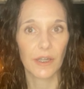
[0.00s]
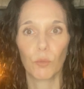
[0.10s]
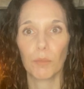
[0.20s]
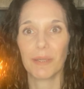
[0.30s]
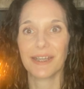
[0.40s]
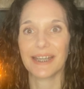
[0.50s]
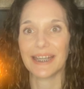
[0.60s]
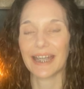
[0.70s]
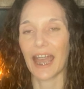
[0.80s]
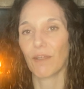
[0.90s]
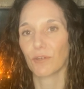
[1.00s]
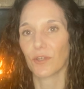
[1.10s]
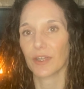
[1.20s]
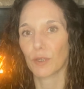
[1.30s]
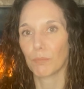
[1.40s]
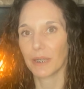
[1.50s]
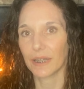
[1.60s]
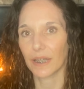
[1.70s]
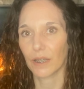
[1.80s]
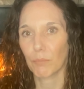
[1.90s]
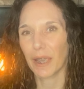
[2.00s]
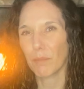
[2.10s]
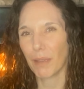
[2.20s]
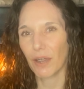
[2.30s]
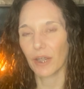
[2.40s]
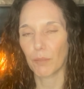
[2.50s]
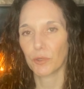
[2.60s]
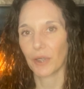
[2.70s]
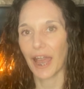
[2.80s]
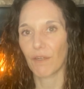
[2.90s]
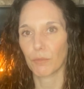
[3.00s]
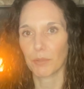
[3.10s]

would be seen after this meeting by about up to half a